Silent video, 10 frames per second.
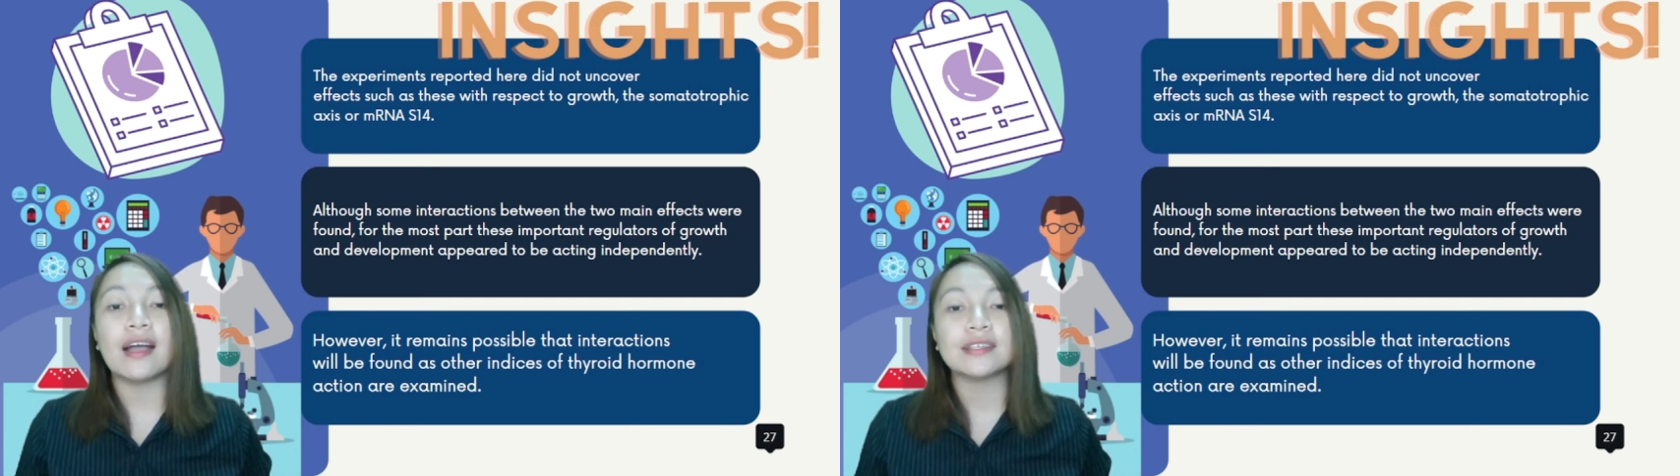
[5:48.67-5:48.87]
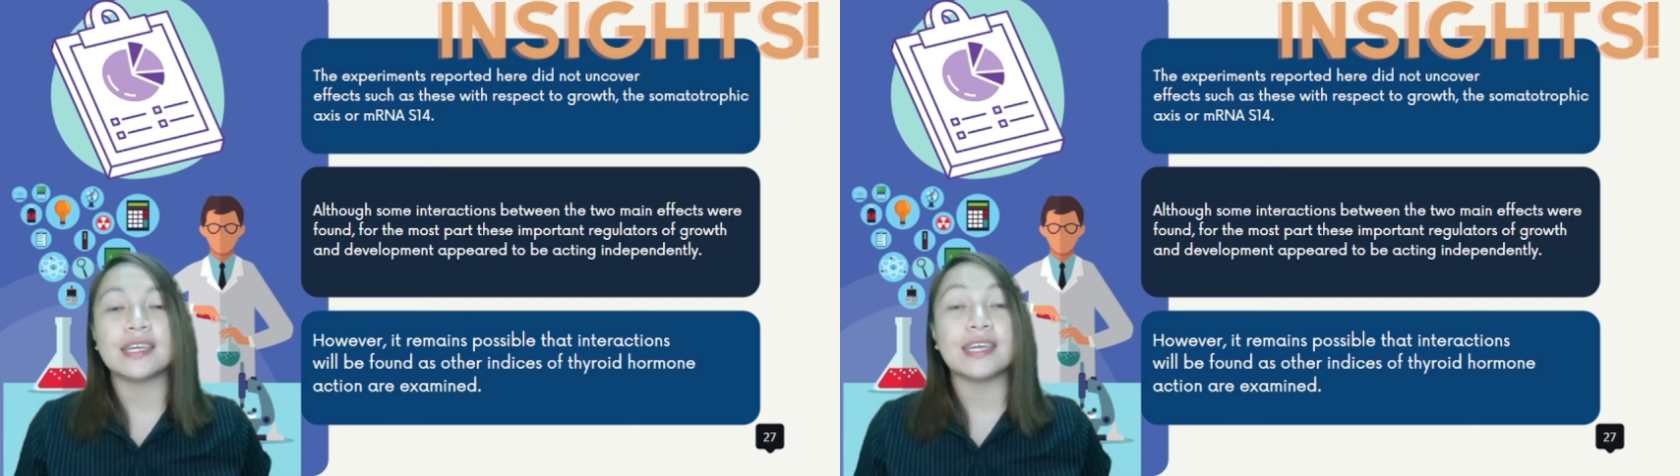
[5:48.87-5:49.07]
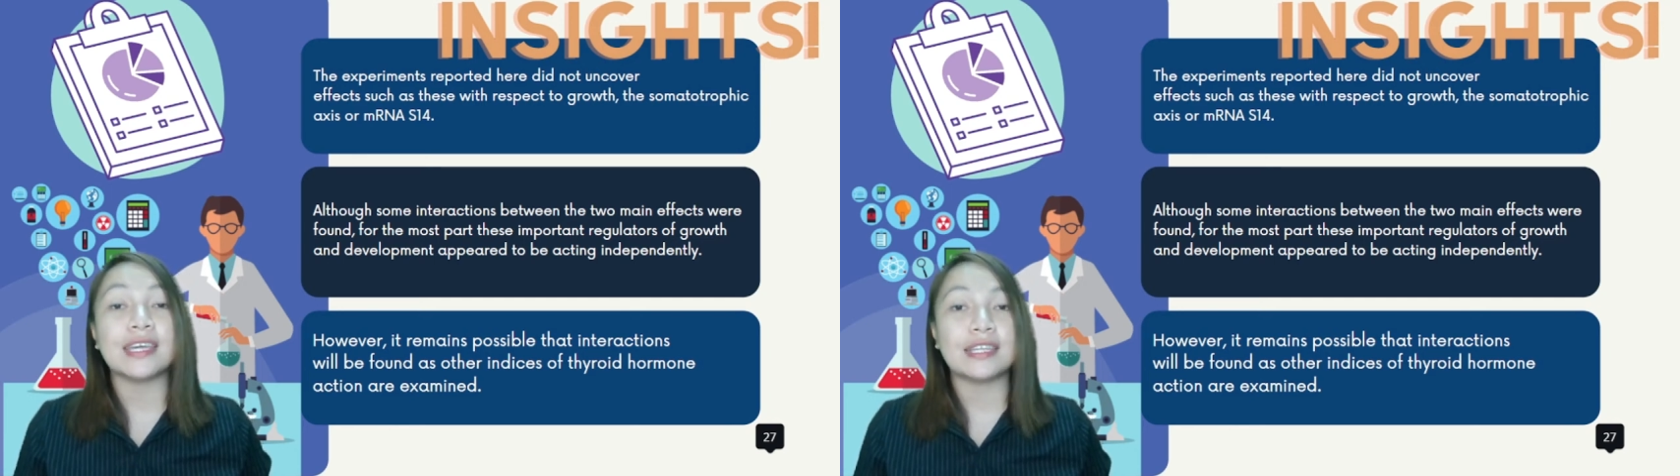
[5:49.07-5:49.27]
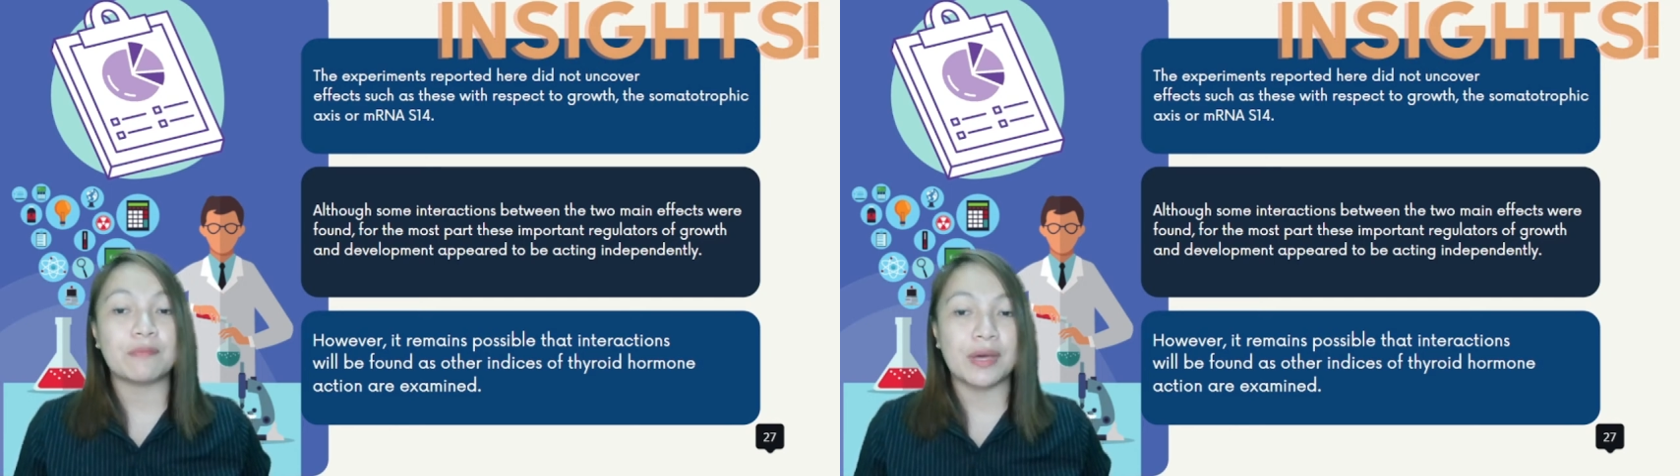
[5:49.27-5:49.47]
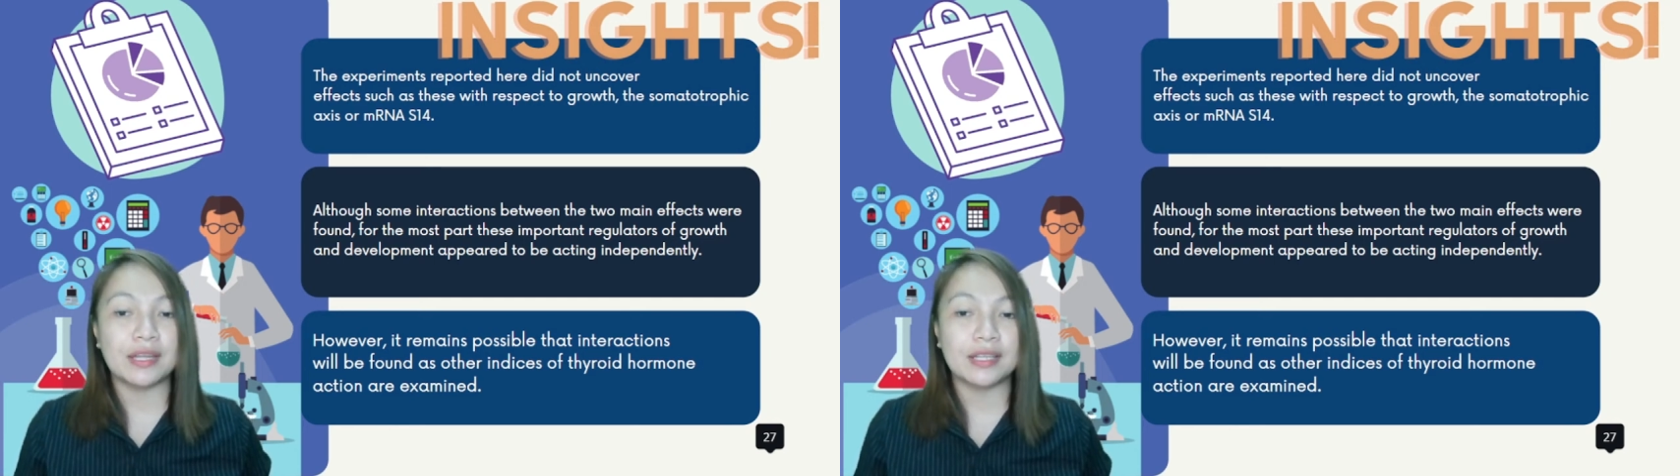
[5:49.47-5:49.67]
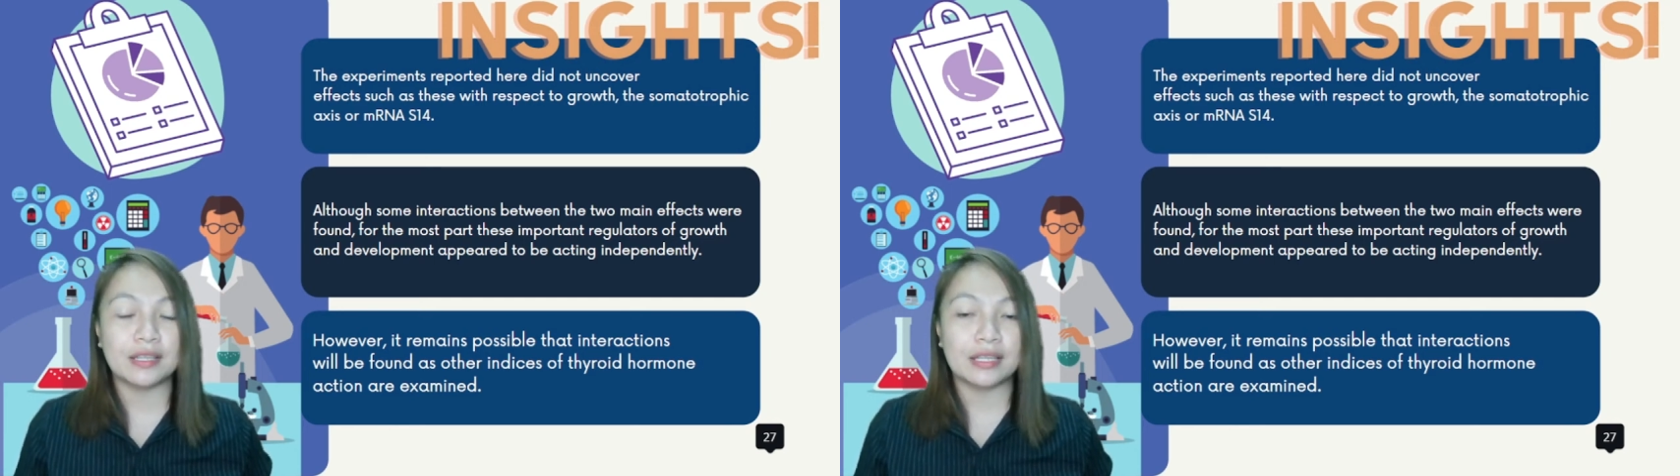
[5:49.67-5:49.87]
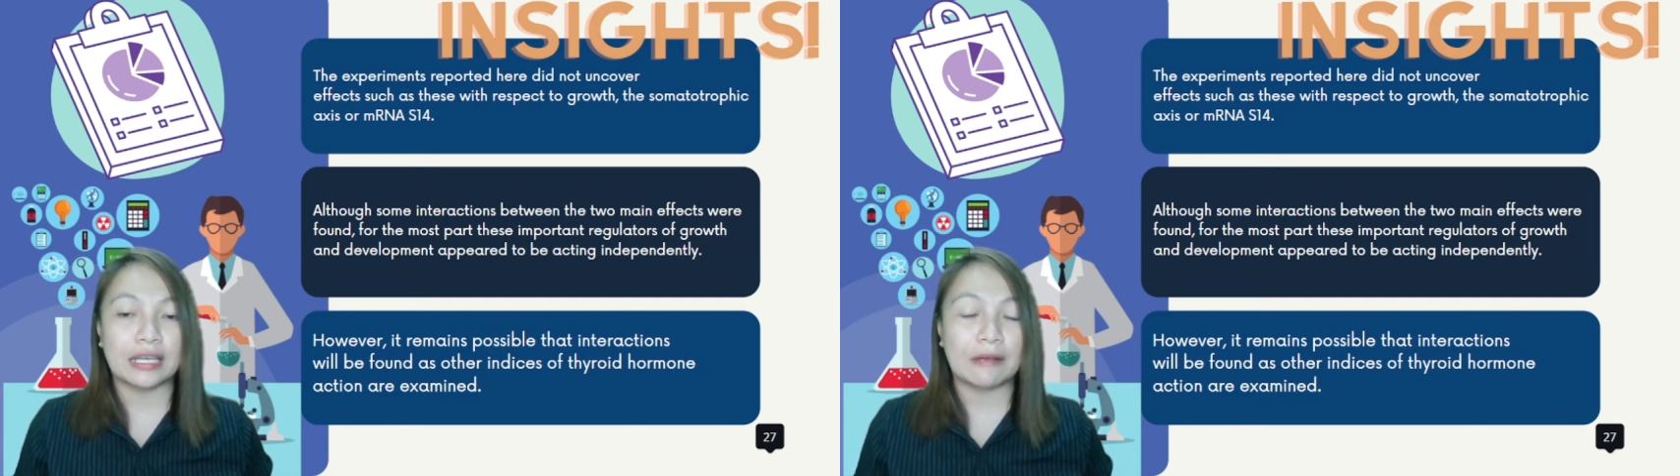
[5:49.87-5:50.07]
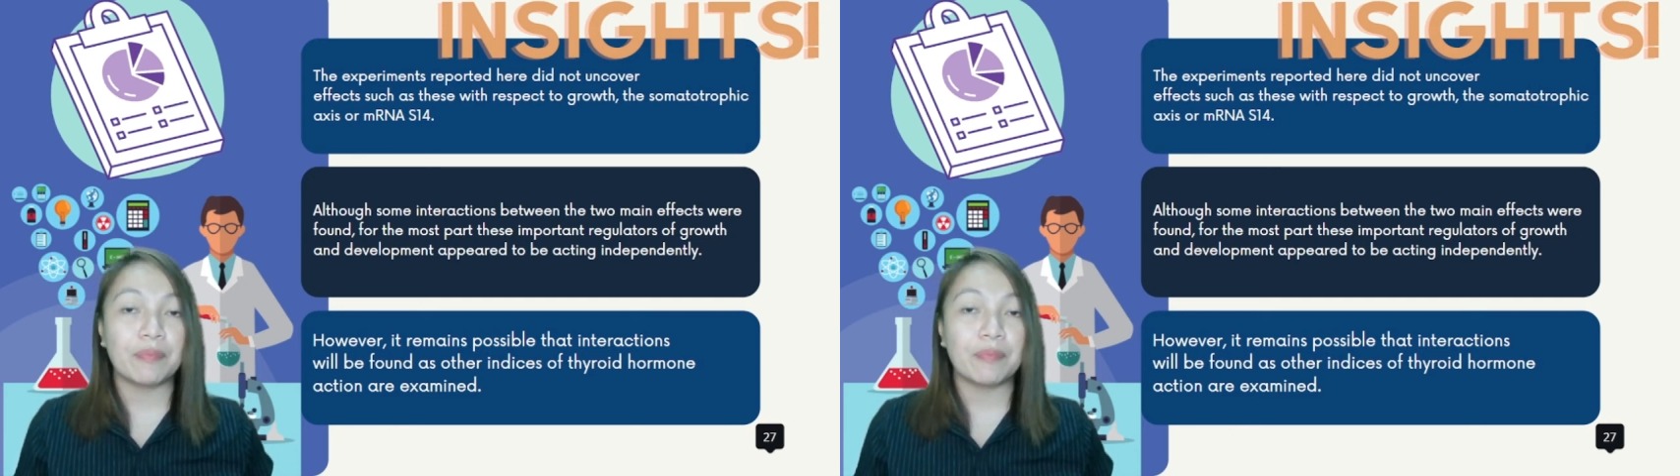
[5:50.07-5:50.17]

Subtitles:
acting independently.